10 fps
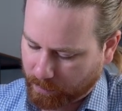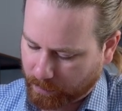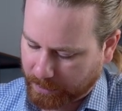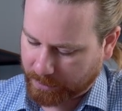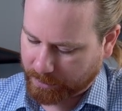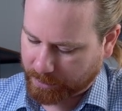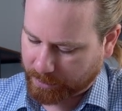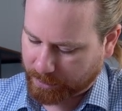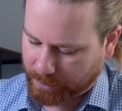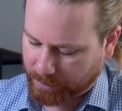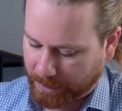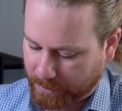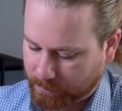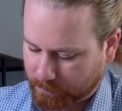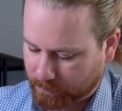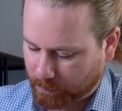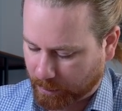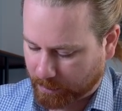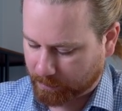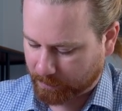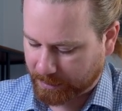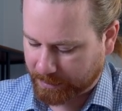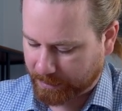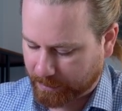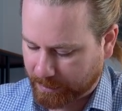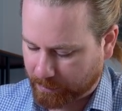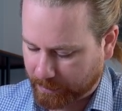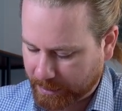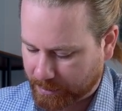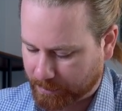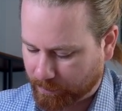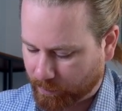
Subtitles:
Which, yeah, well, is either this or this.